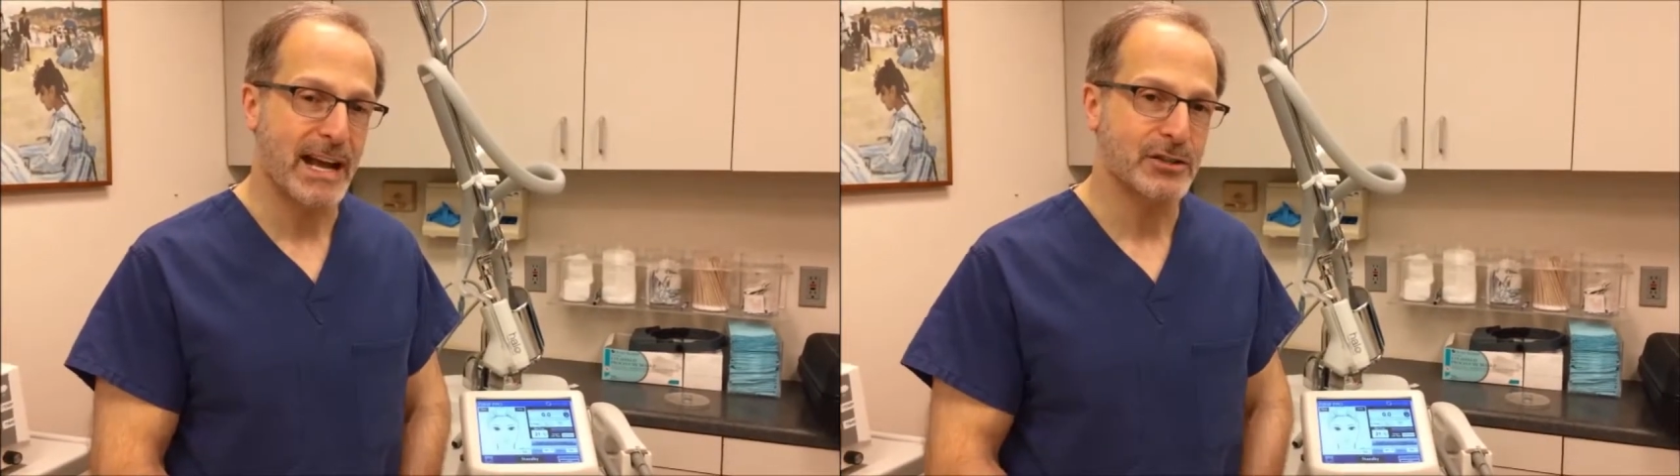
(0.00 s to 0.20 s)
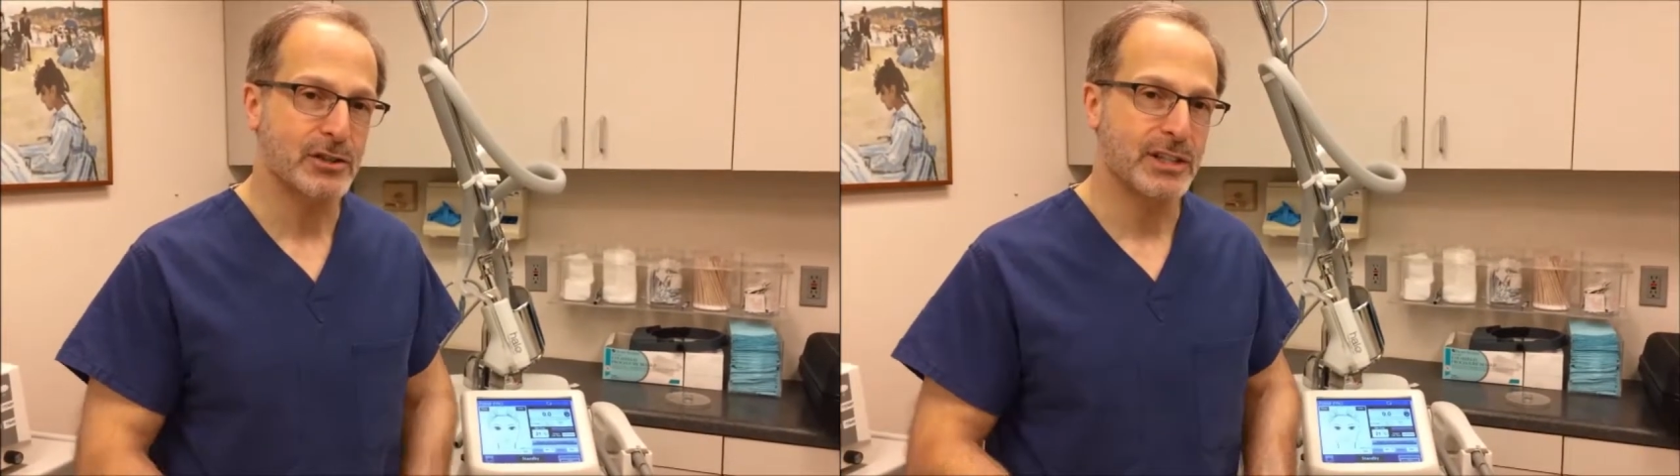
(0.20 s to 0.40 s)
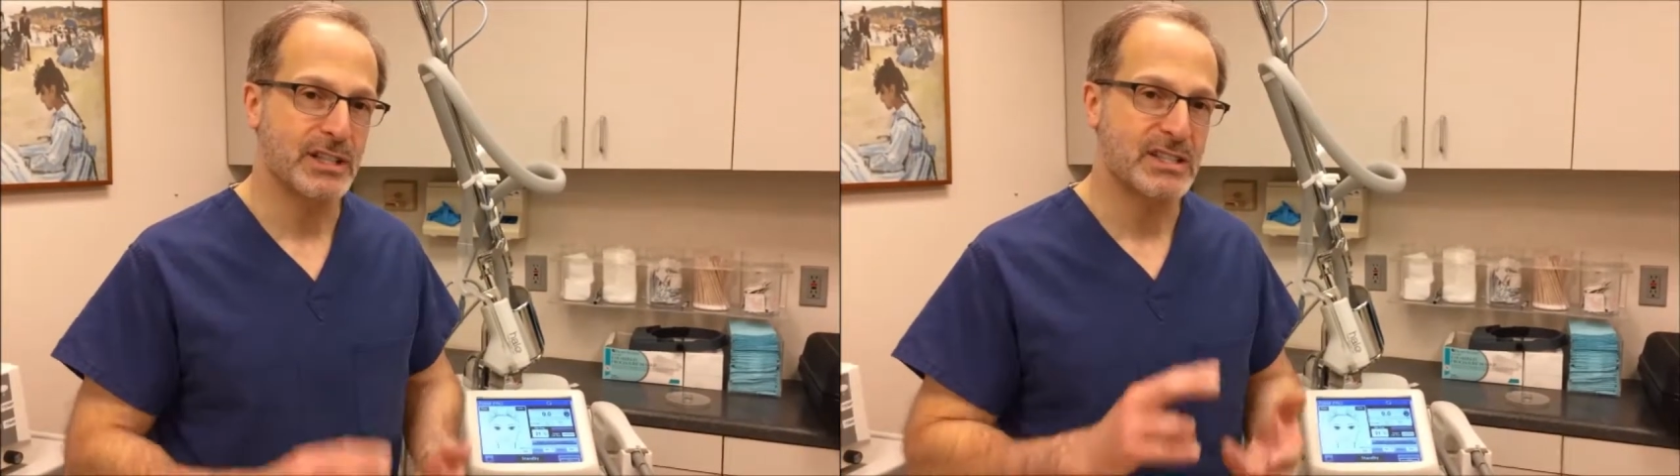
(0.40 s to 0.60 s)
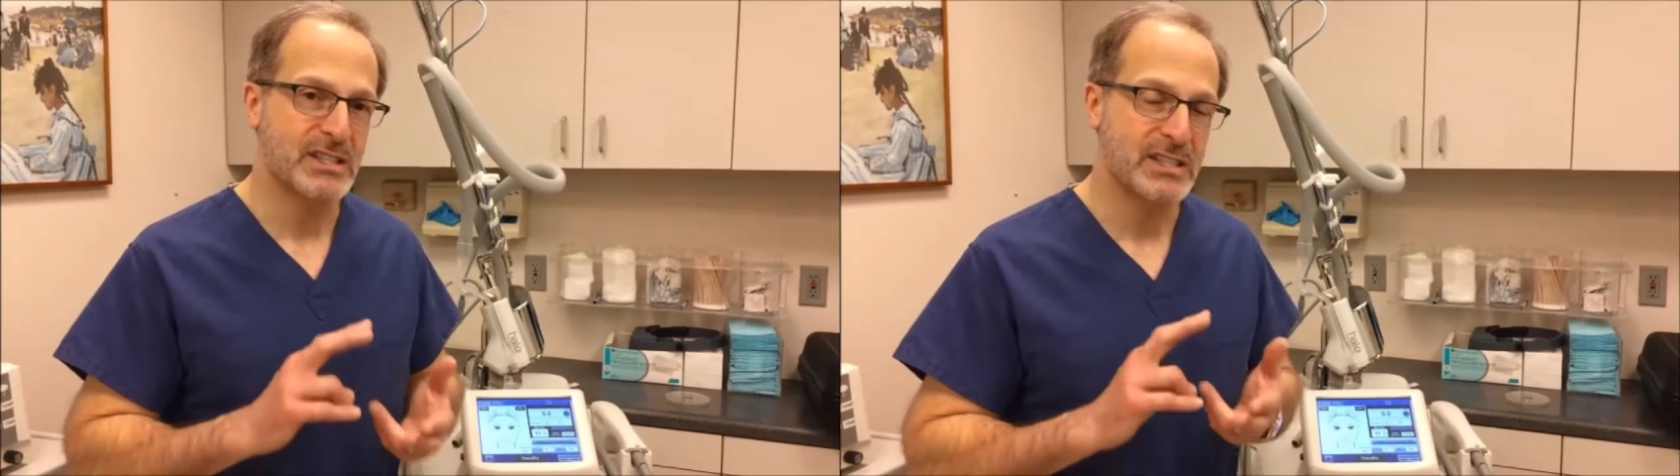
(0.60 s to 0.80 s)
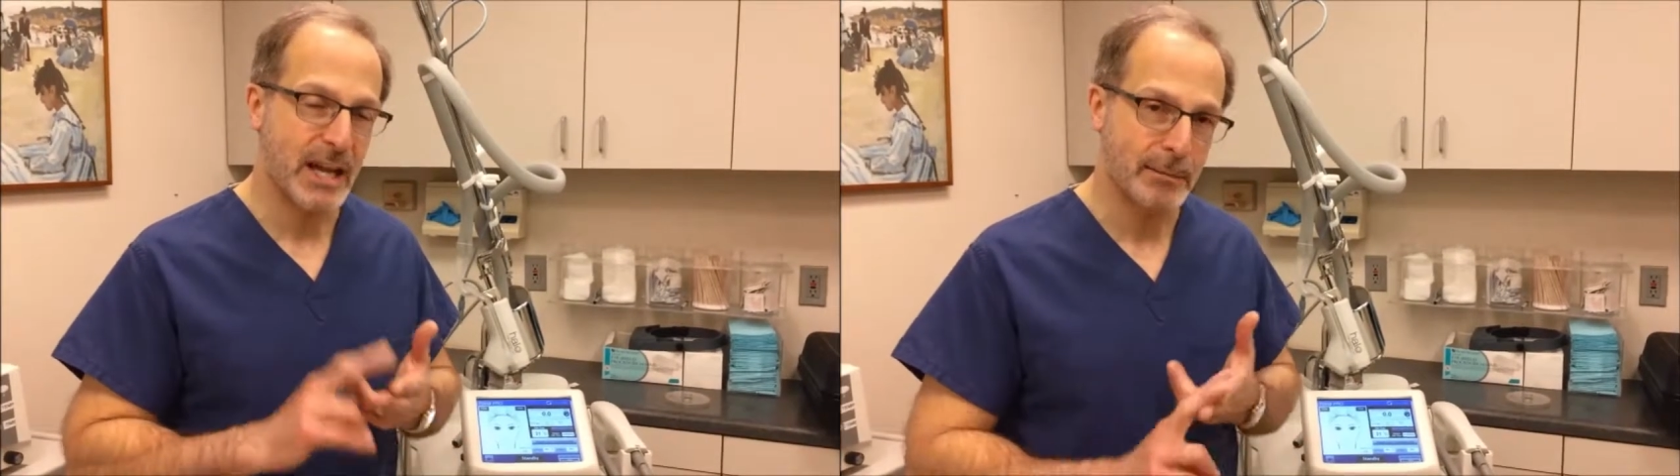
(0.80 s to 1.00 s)
actually
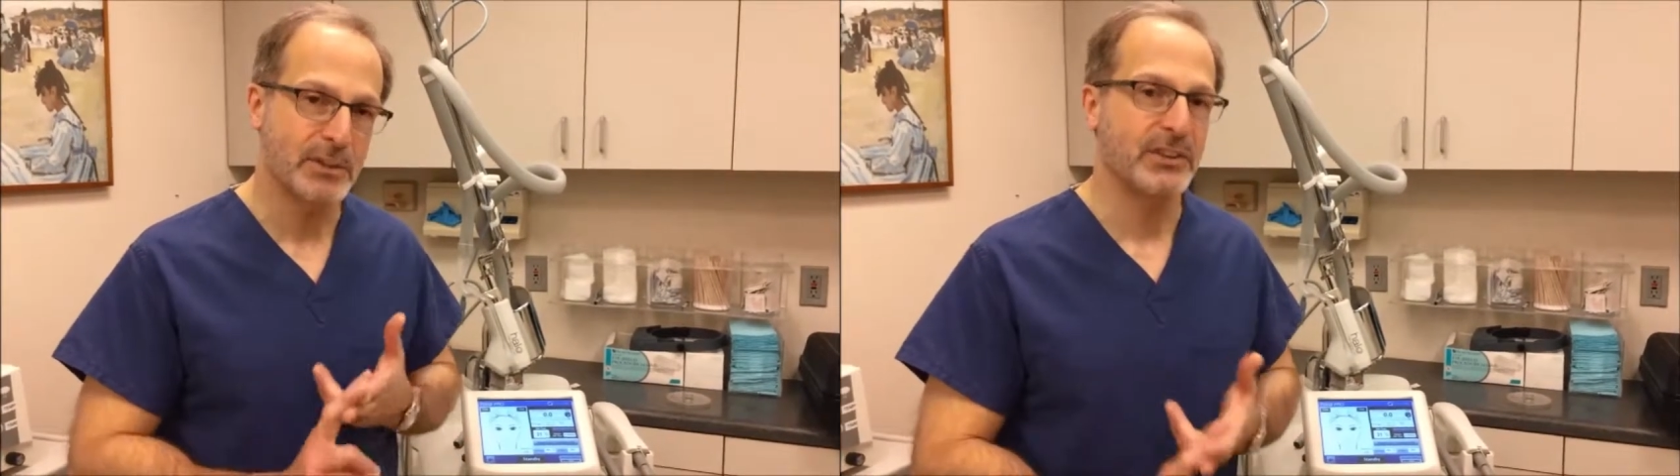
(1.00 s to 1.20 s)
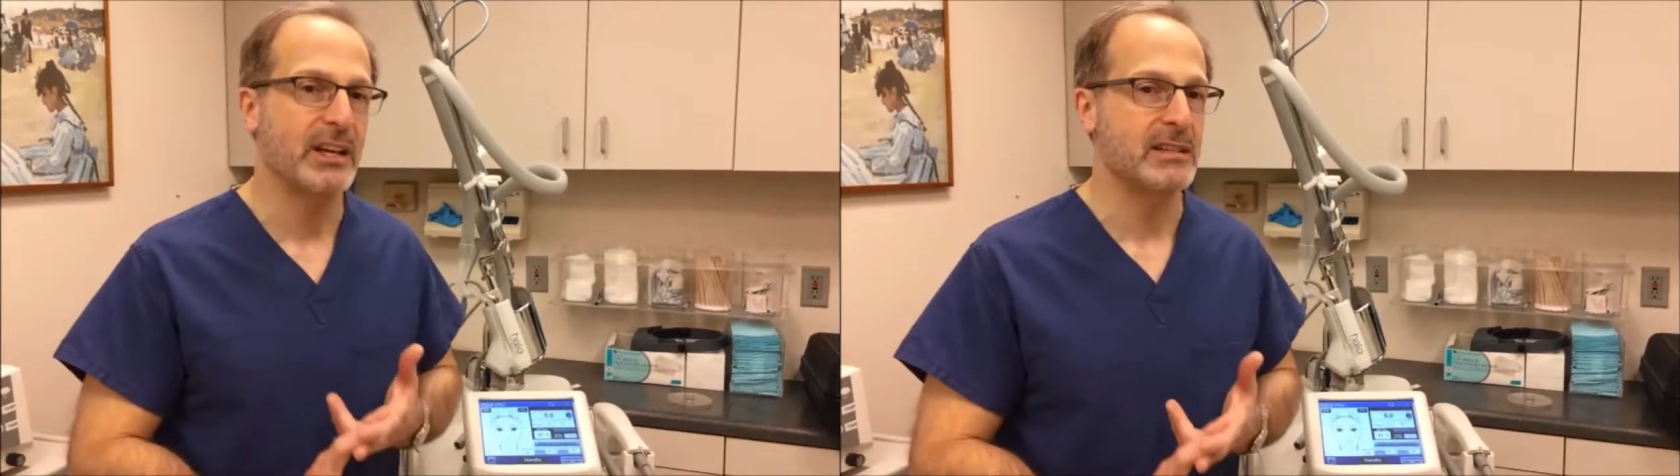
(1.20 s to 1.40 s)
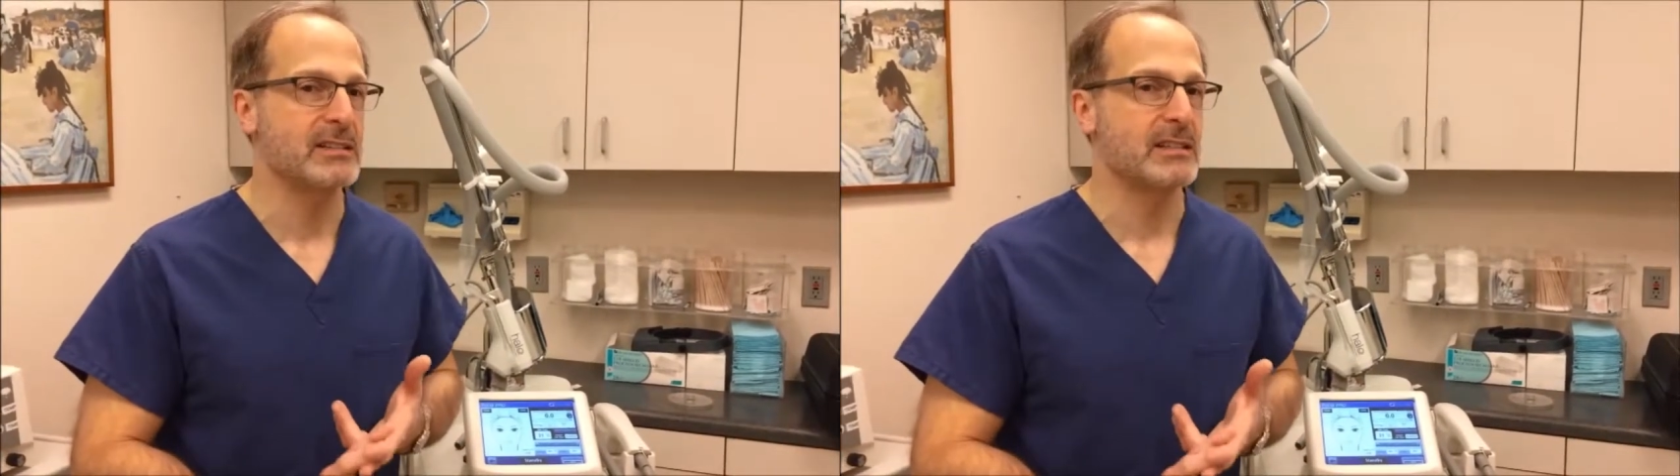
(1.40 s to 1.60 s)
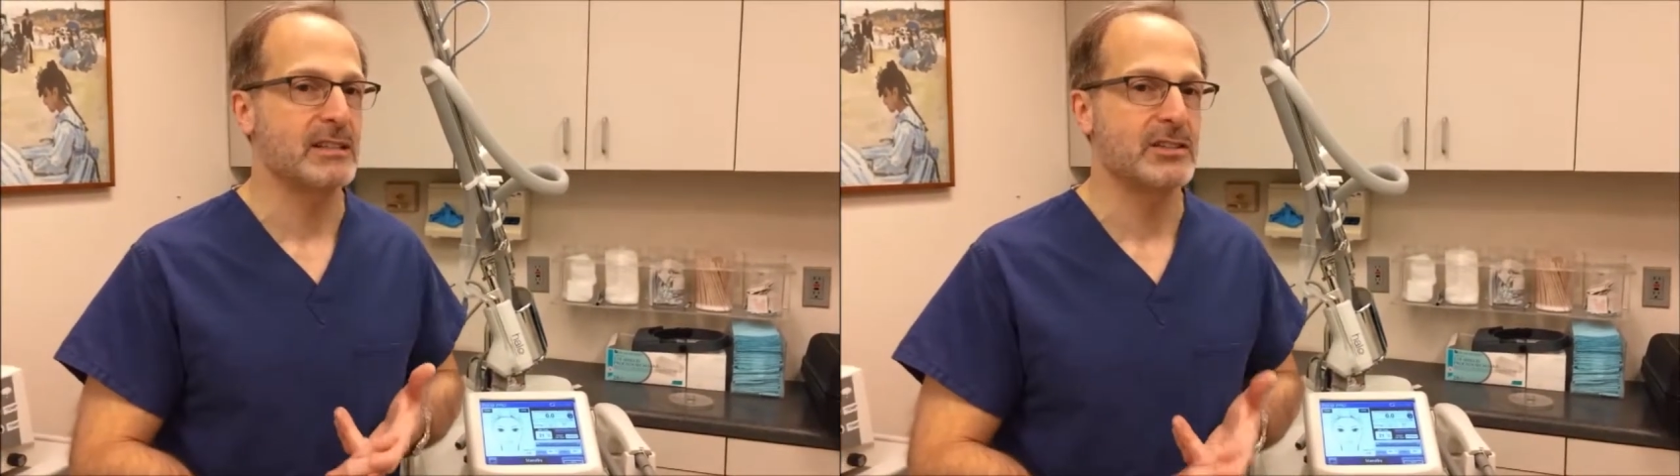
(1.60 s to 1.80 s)
simultaneously